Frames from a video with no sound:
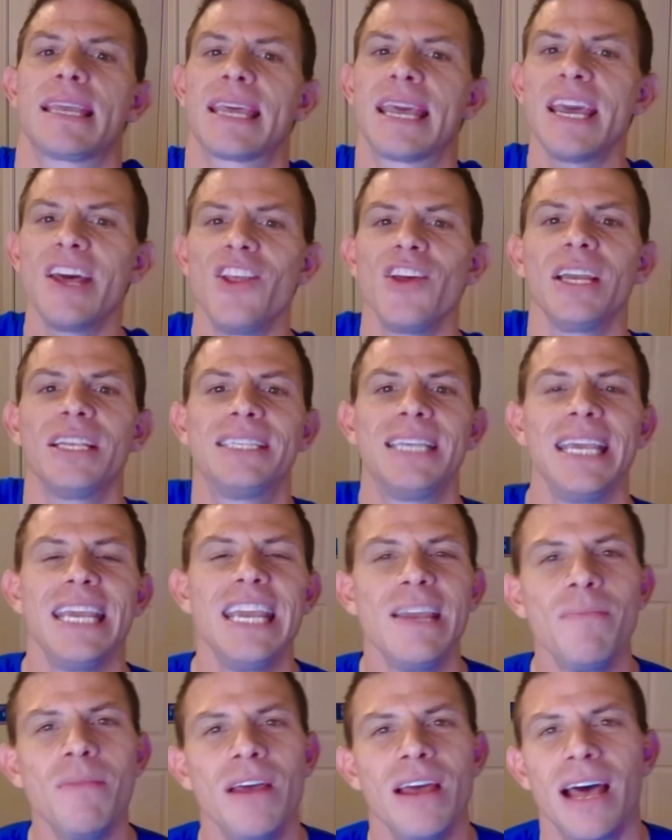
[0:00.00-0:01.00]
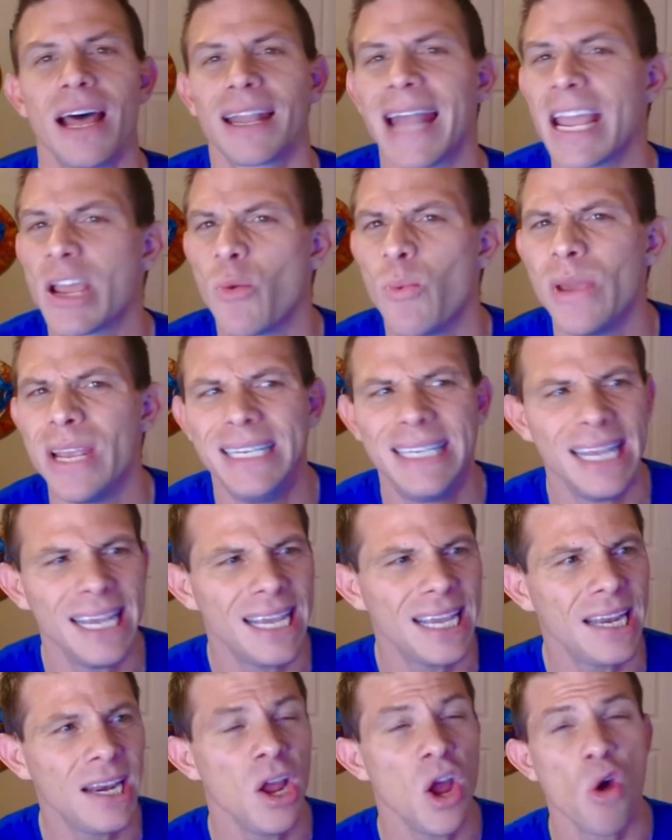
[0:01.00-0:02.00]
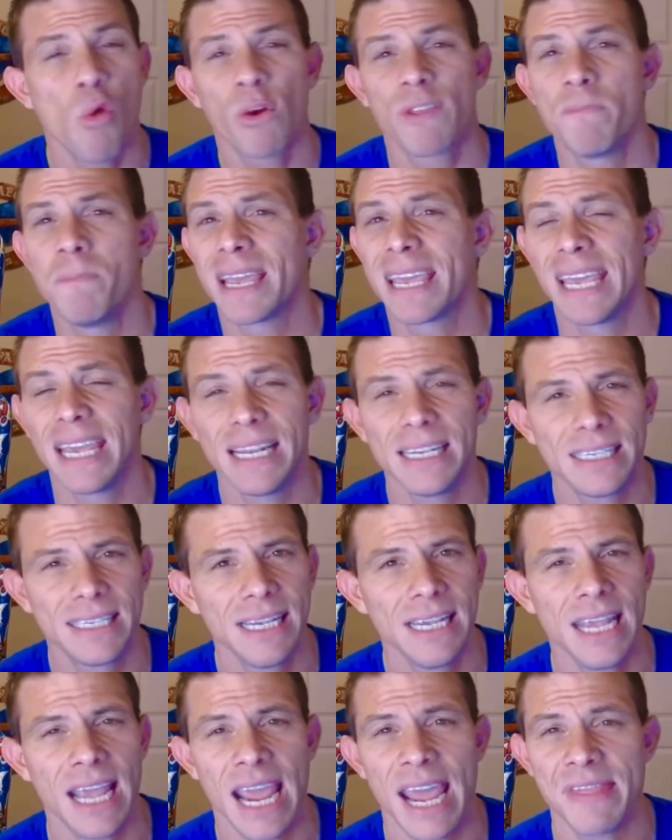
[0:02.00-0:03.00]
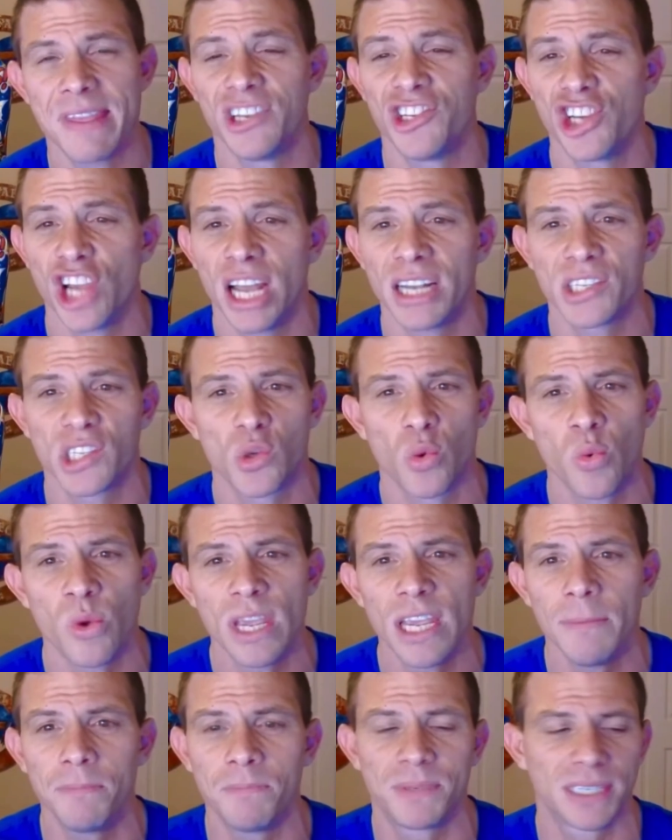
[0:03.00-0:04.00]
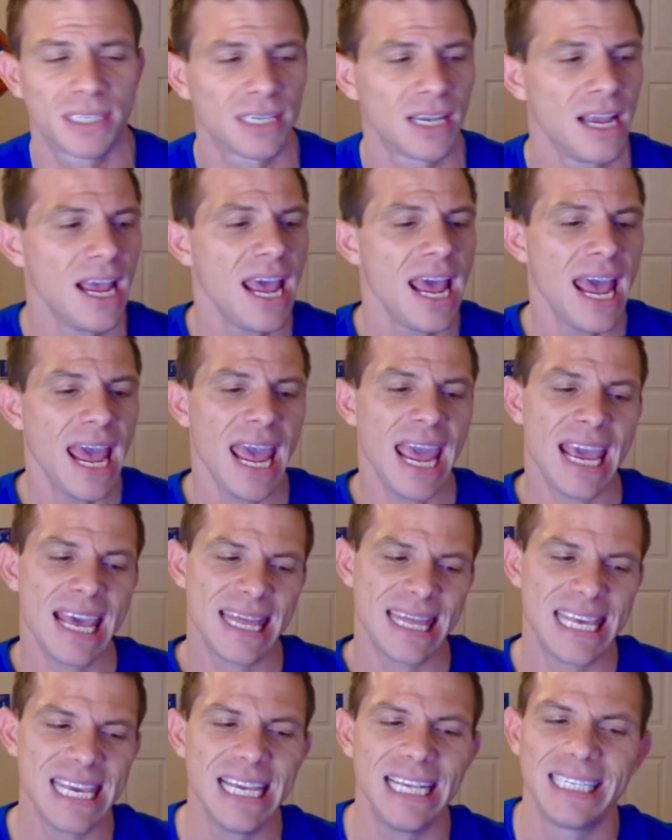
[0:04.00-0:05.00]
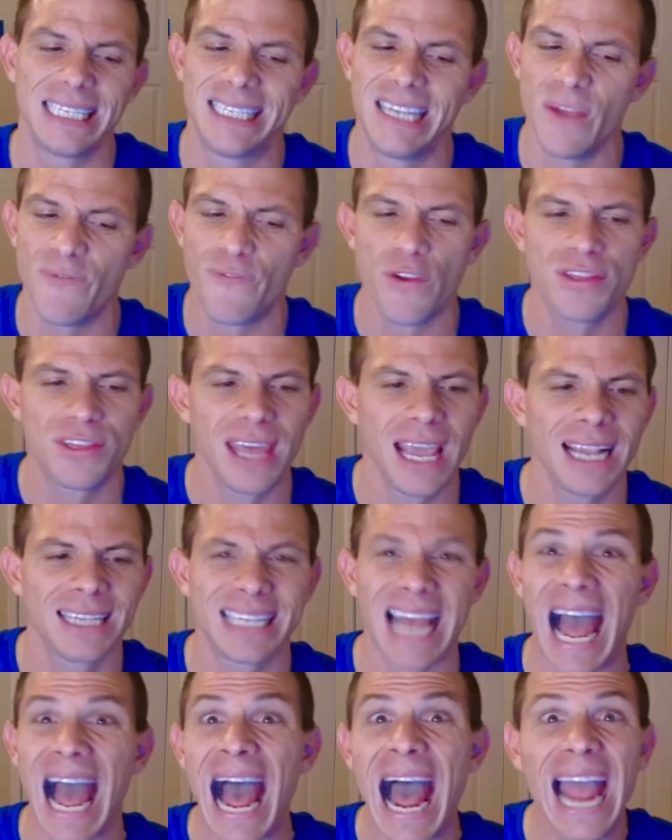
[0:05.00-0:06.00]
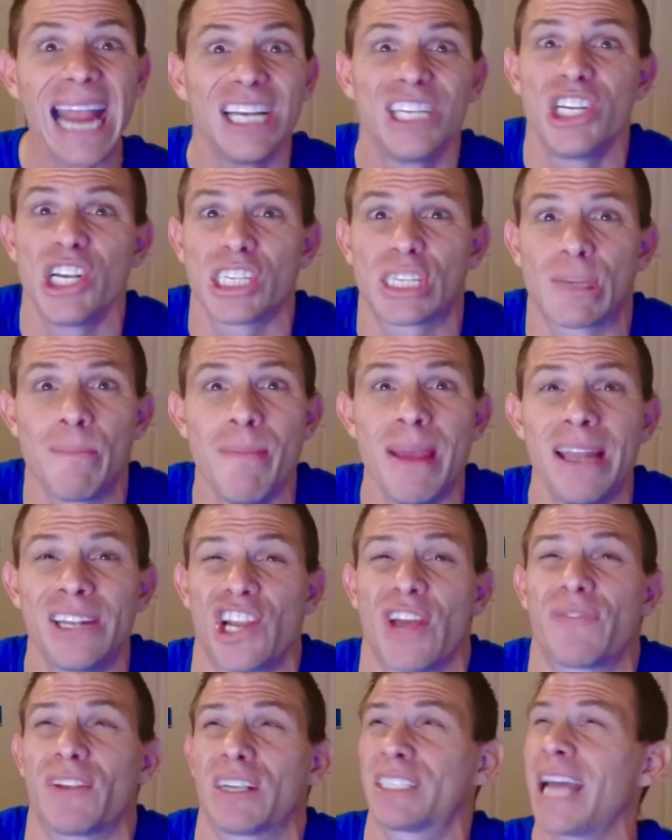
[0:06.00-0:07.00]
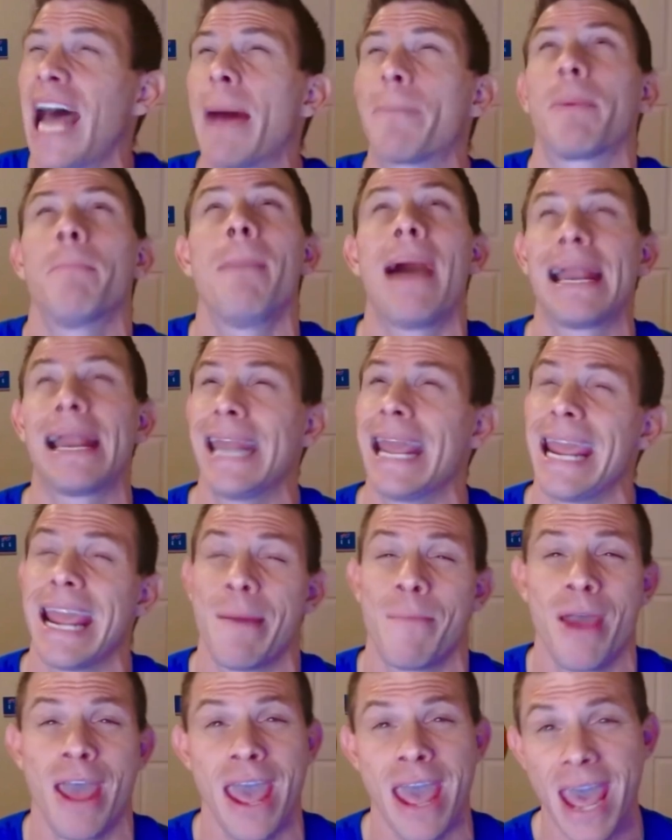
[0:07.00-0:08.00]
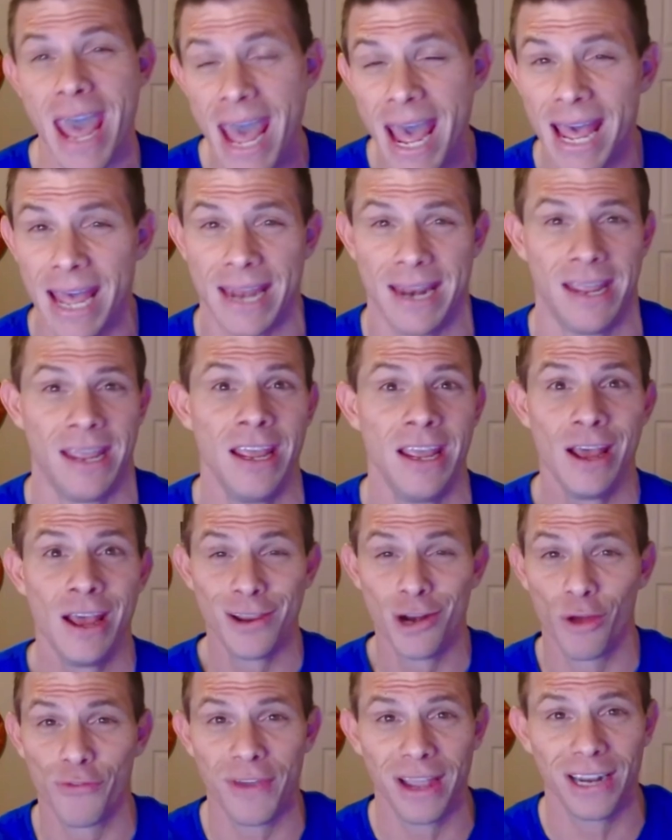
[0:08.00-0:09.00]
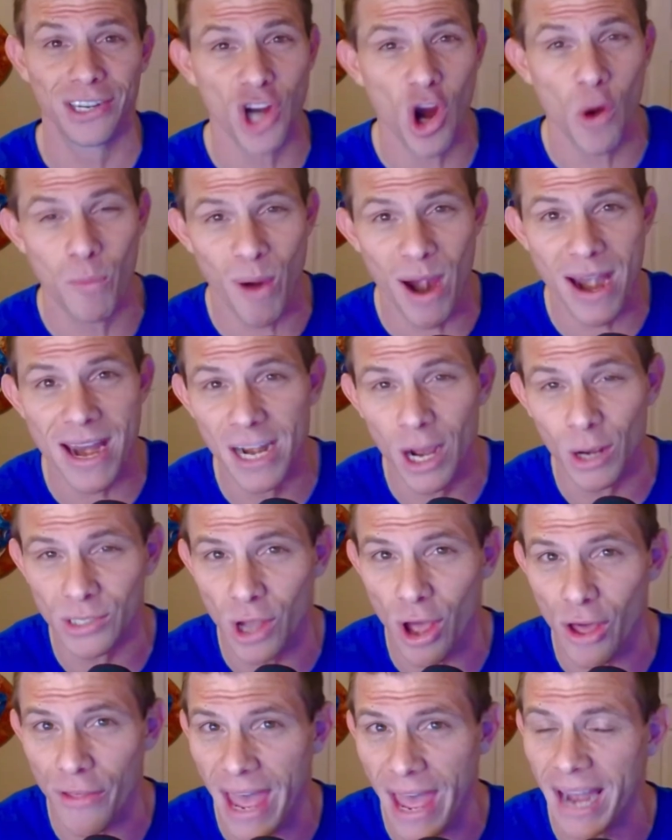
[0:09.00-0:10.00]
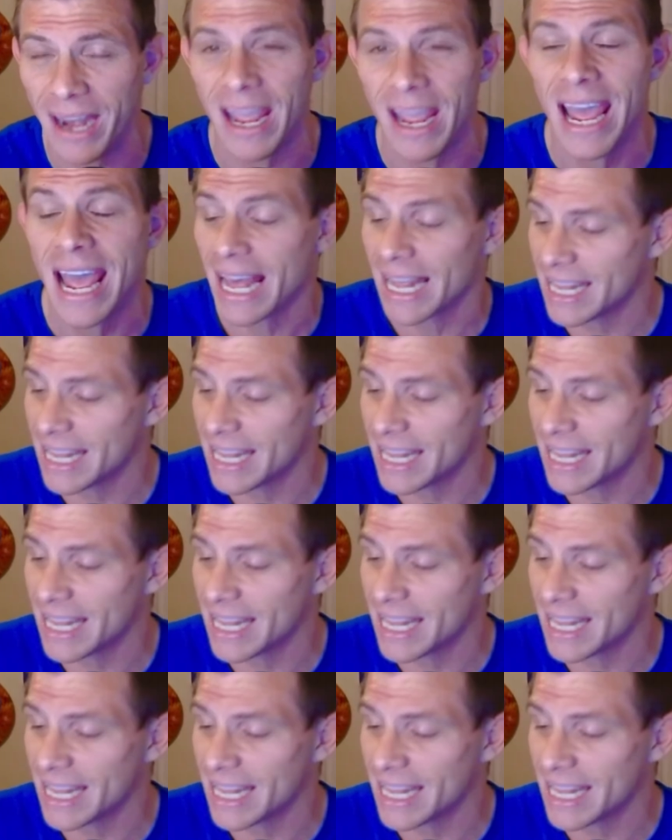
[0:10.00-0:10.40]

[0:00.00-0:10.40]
Killing a team like we did with McKenzie and the jet sweeps and these different things I just mentioned off the top of my damn head. You don't think Joe Brady knows all that?